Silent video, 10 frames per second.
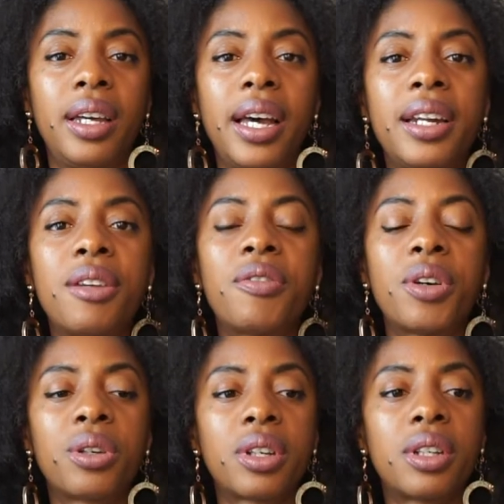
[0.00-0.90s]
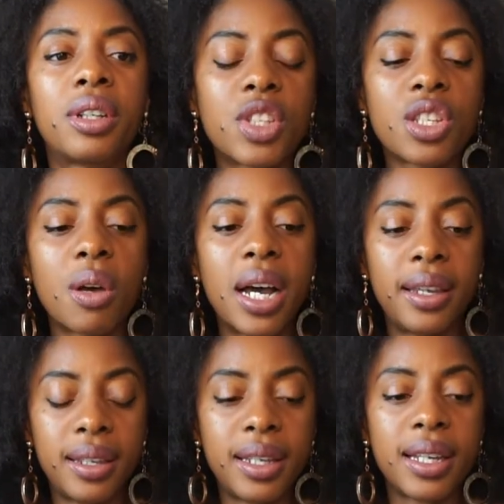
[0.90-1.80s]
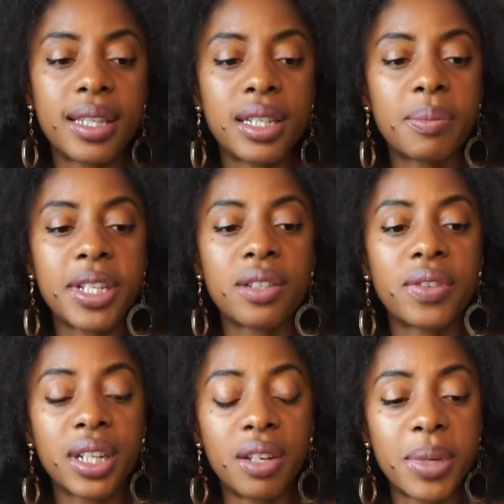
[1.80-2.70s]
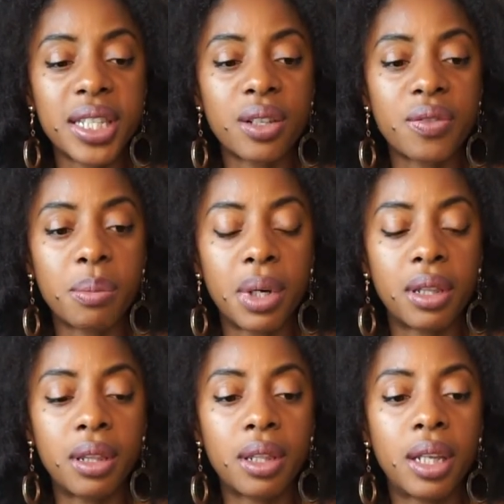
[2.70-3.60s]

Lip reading: And it felt good. So I said to myself, I'd give myself a month.